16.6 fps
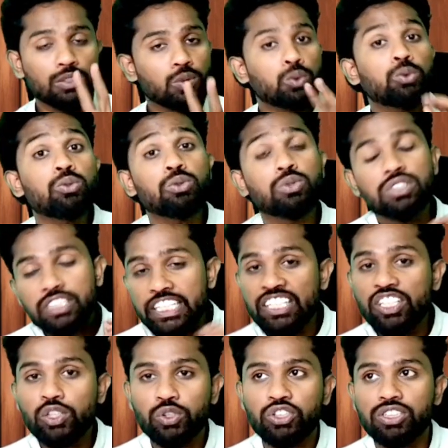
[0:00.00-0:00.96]
2
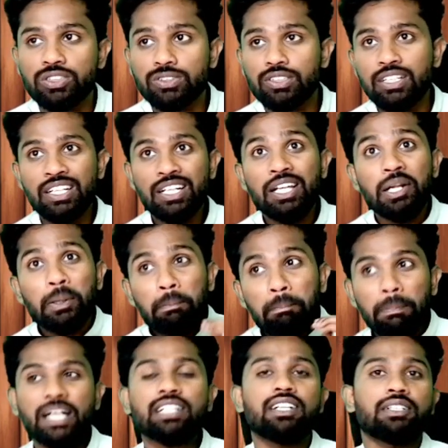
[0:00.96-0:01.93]
theory questions.
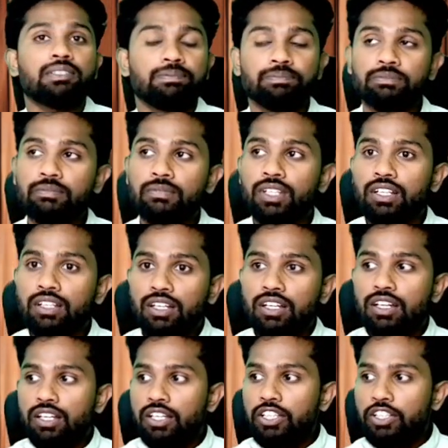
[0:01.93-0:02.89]
But
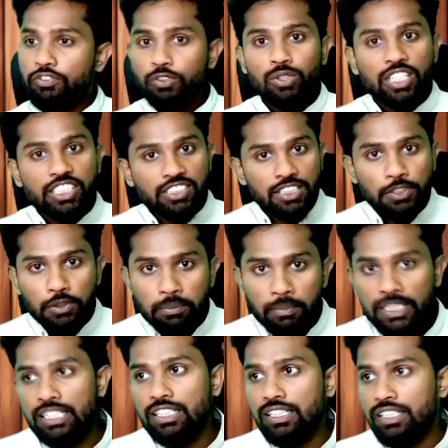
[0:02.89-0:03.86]
if you listen to
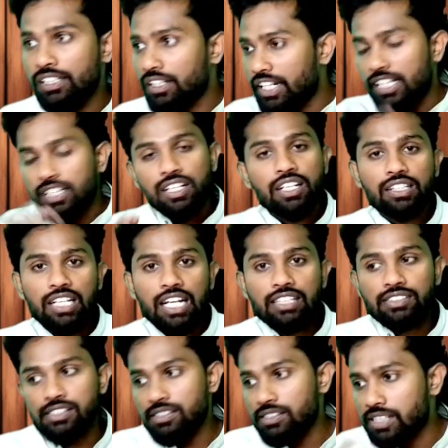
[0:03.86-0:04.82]
my regular
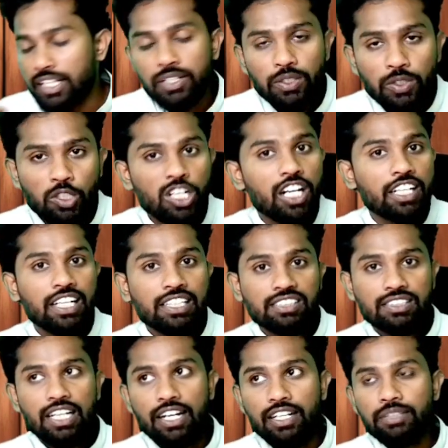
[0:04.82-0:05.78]
classes, then you'll
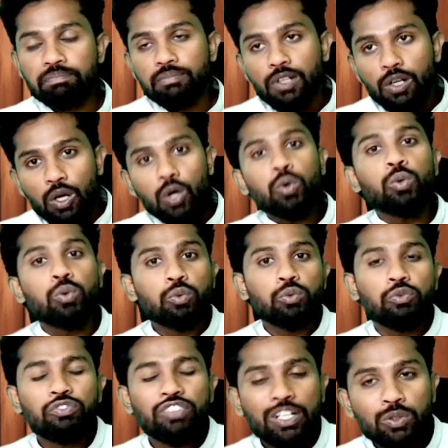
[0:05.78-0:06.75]
understand how
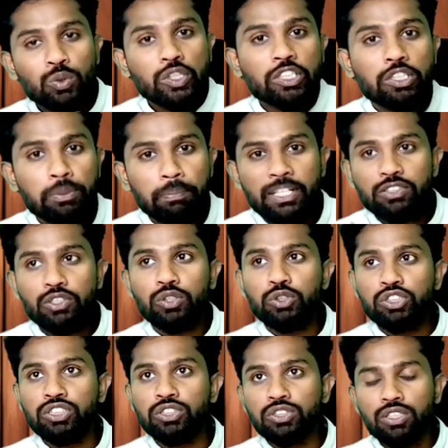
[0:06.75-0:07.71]
we are going to pick the
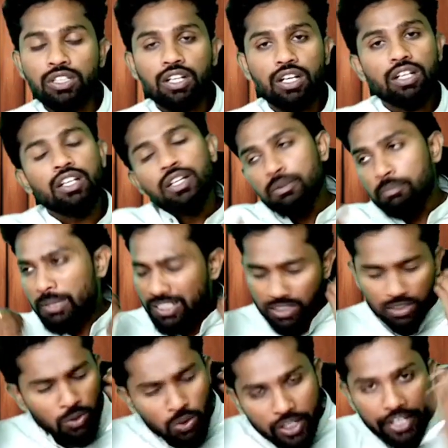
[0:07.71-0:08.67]
questions and all. But
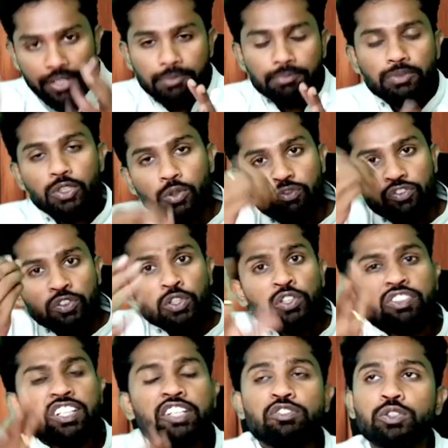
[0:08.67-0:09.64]
okay,
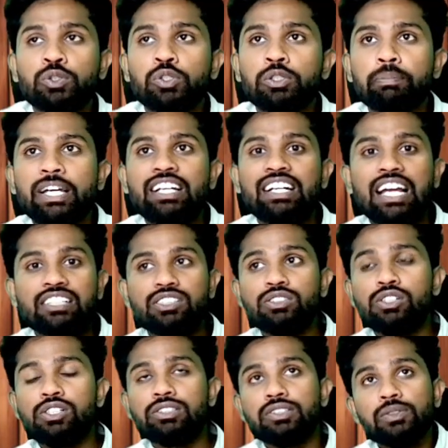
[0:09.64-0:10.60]
even if you don't buy classes
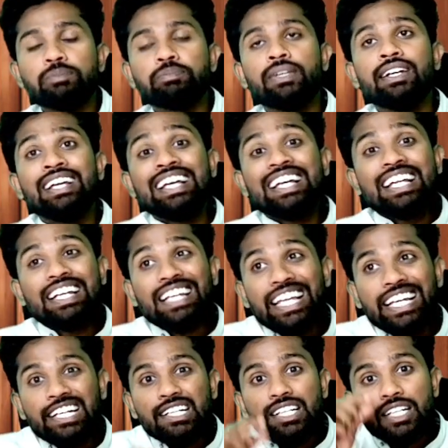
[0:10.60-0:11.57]
also,
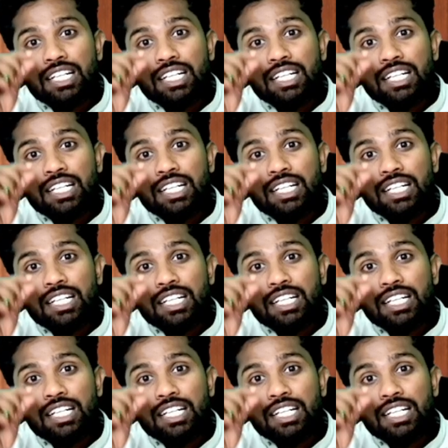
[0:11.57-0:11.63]
like